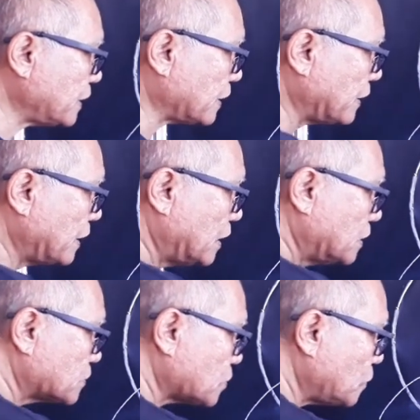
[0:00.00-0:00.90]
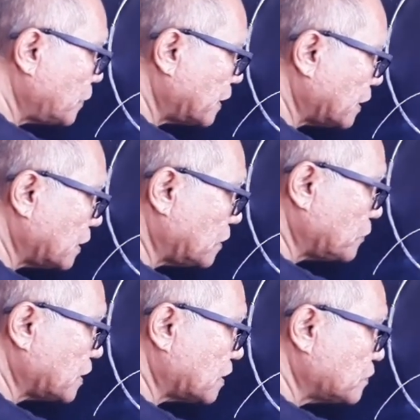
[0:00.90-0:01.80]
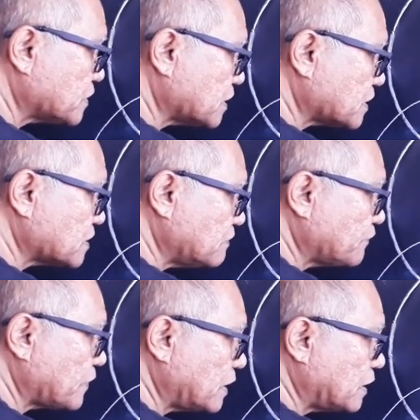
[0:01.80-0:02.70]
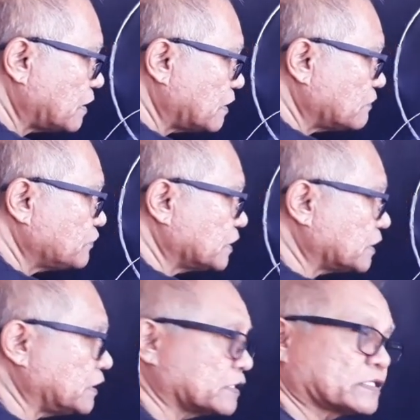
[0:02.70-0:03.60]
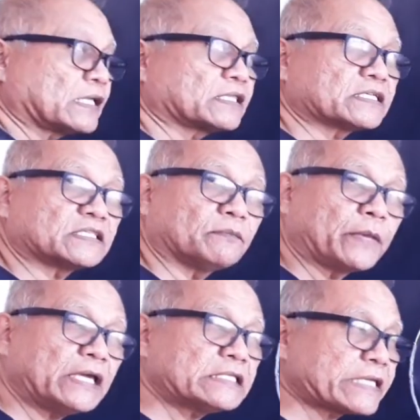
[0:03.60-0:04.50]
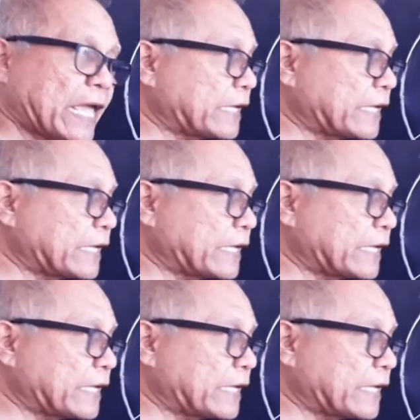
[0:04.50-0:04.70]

there. So here we have 65 degrees. That is the base